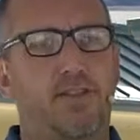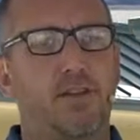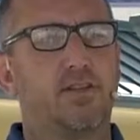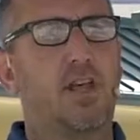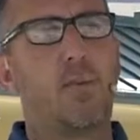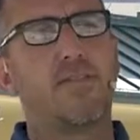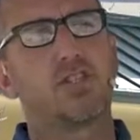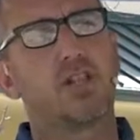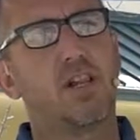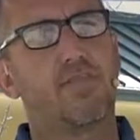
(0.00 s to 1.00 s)
so that we have a
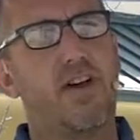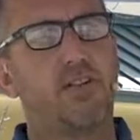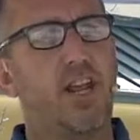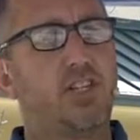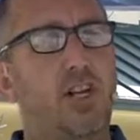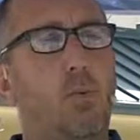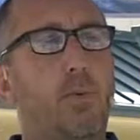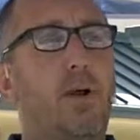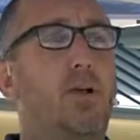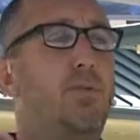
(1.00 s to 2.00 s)
solid foundation. And,
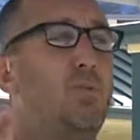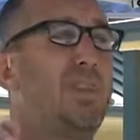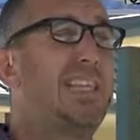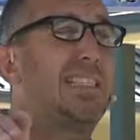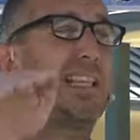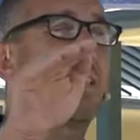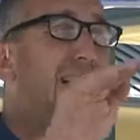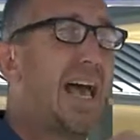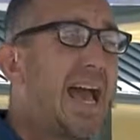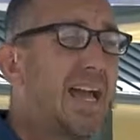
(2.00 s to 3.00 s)
we, and when these things
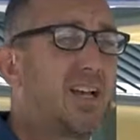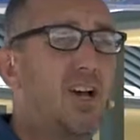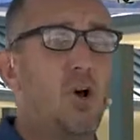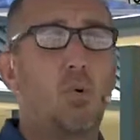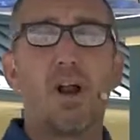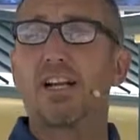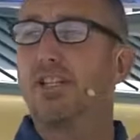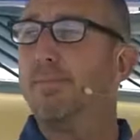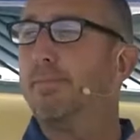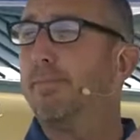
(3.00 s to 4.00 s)
lack, we're actually
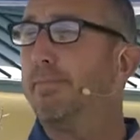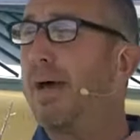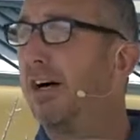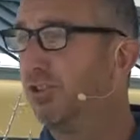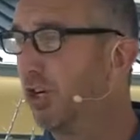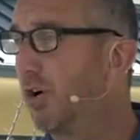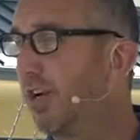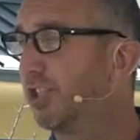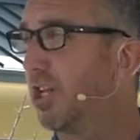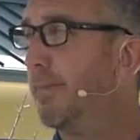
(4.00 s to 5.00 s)

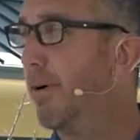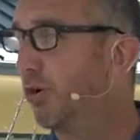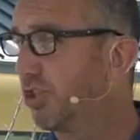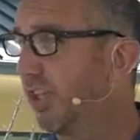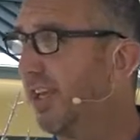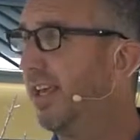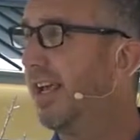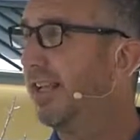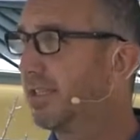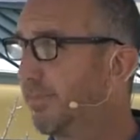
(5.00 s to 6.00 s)
malnourished emotionally
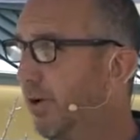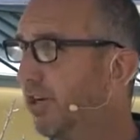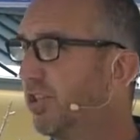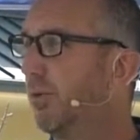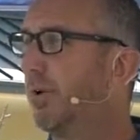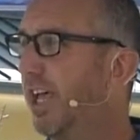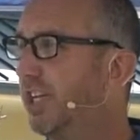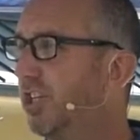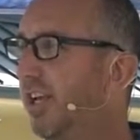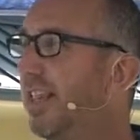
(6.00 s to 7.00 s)
and spiritually and
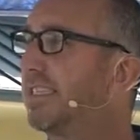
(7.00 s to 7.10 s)
relationally. And that's